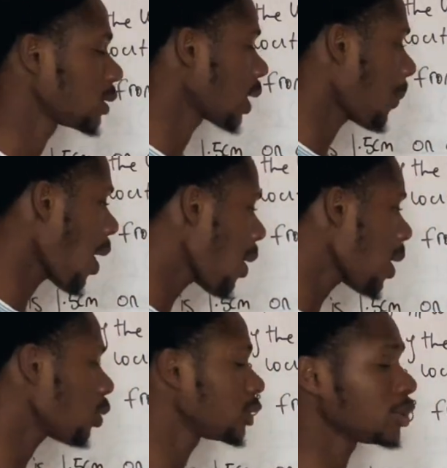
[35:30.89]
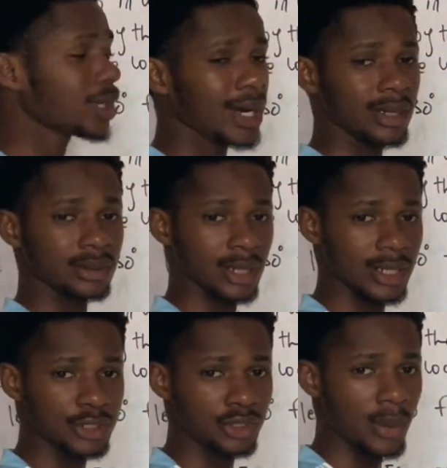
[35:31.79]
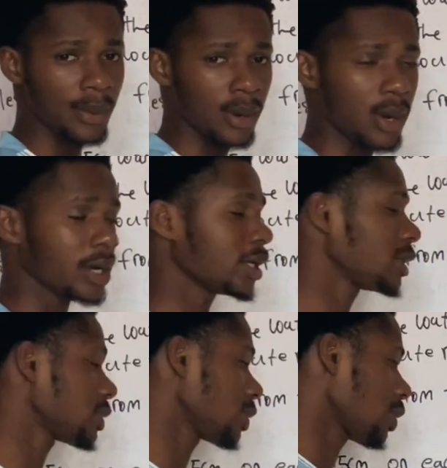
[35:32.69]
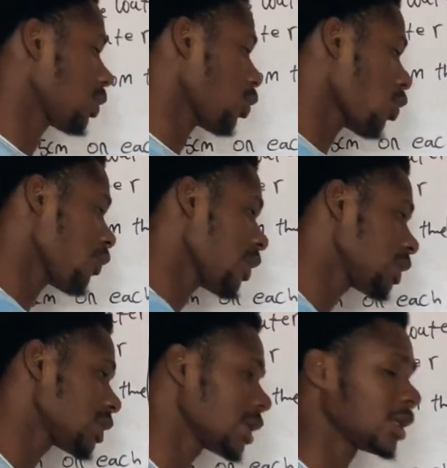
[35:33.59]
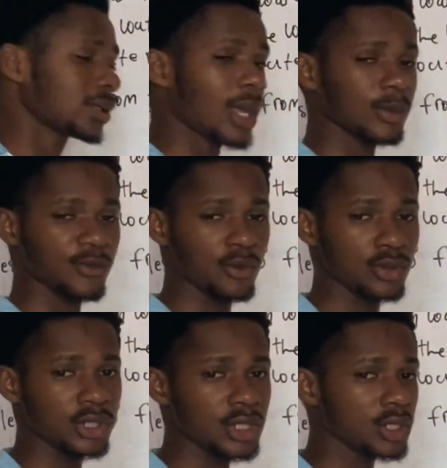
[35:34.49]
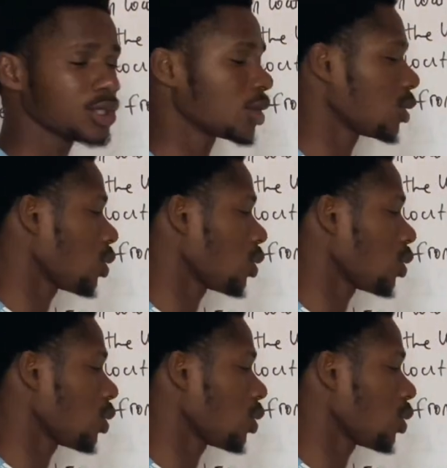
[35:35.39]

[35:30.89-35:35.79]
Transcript: Now, power, on the other hand, electrical power is current times voltage,